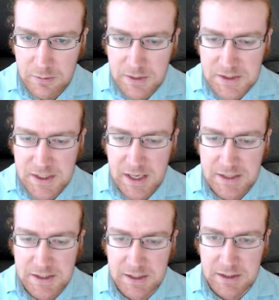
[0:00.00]
Let's say I
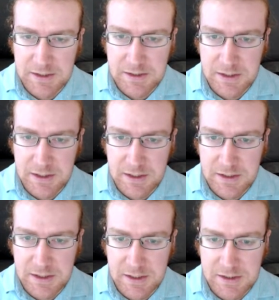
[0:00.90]
take this and then
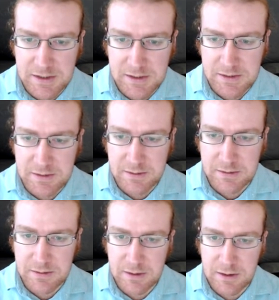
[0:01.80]
he takes this.
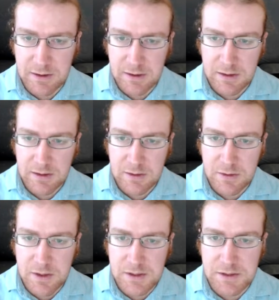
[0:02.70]

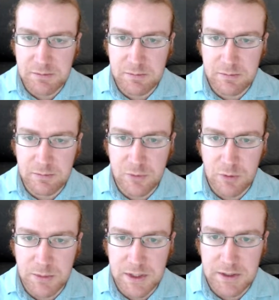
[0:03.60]
Who has
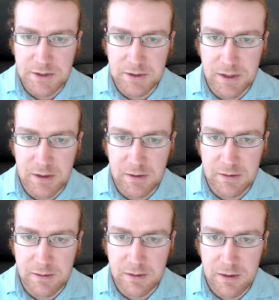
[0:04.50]
more potential yet?
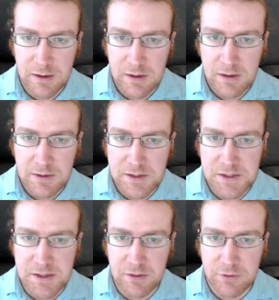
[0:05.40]
This
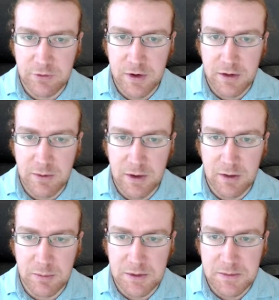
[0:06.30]
is still fairly wide
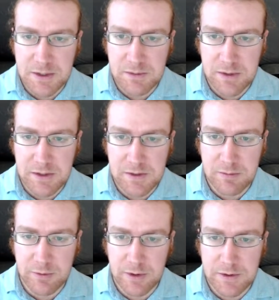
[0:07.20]
open, especially with these
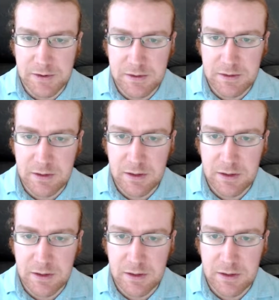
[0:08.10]
2 points.